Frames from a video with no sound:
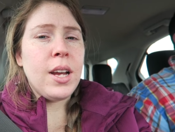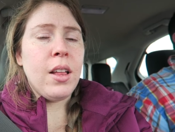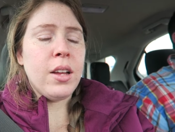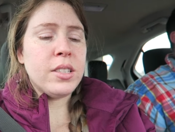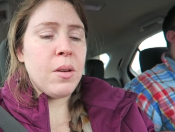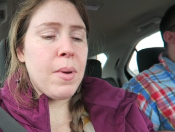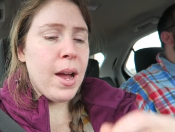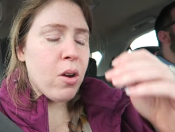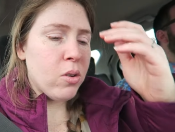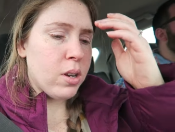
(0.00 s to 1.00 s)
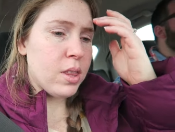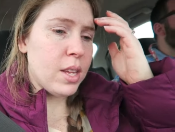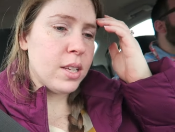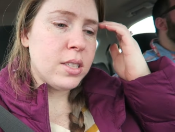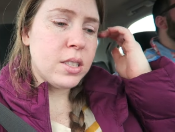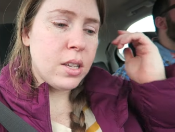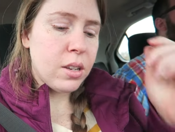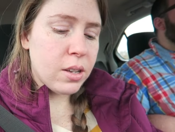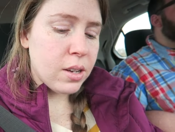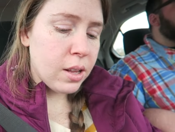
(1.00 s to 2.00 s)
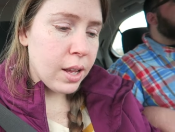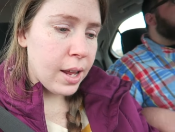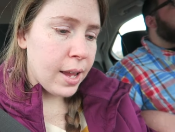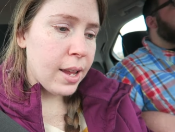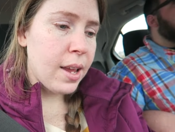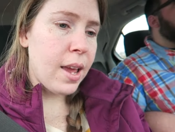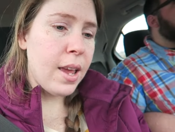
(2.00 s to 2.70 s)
tell us about this clinic